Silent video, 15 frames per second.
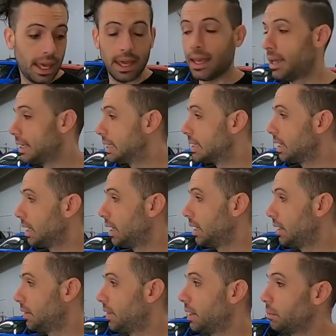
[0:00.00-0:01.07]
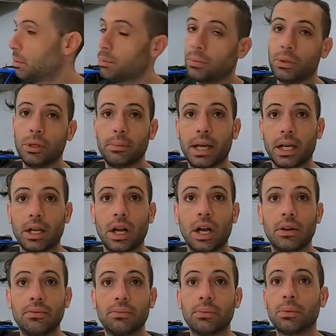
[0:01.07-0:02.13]
And then we'll pull it back
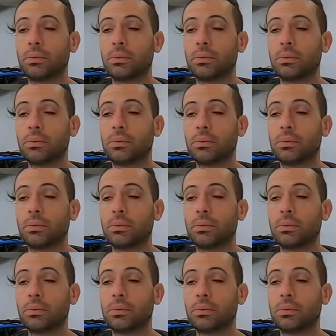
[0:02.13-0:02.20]
off.